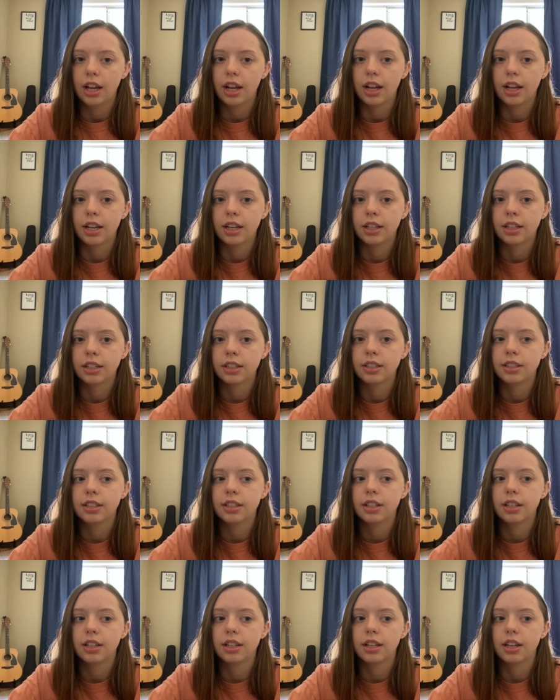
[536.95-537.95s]
And
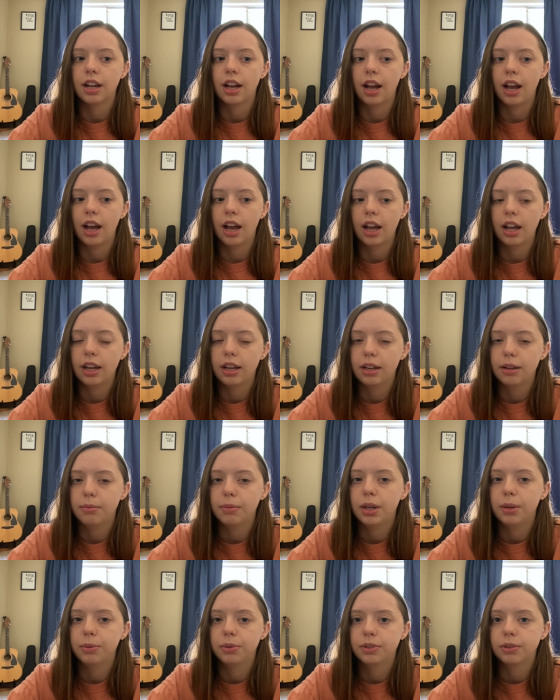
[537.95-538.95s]
I am
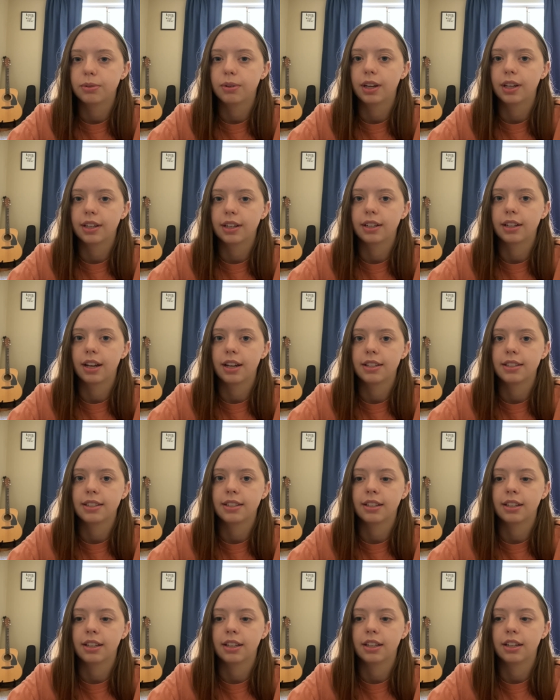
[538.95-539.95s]
able to recognize
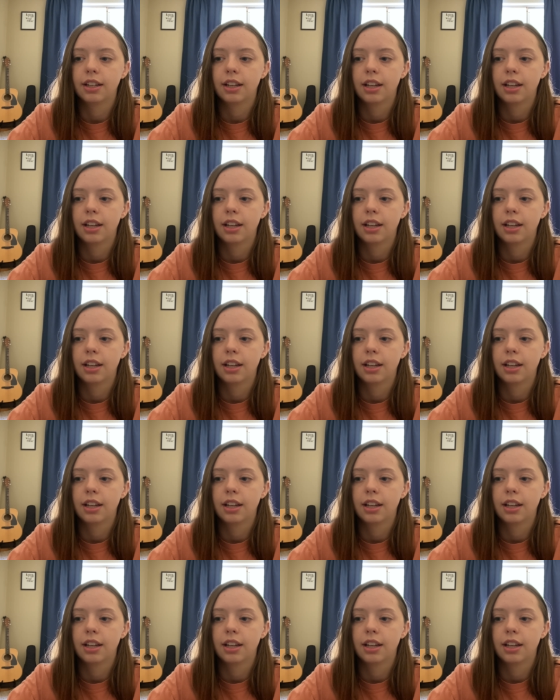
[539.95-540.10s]
that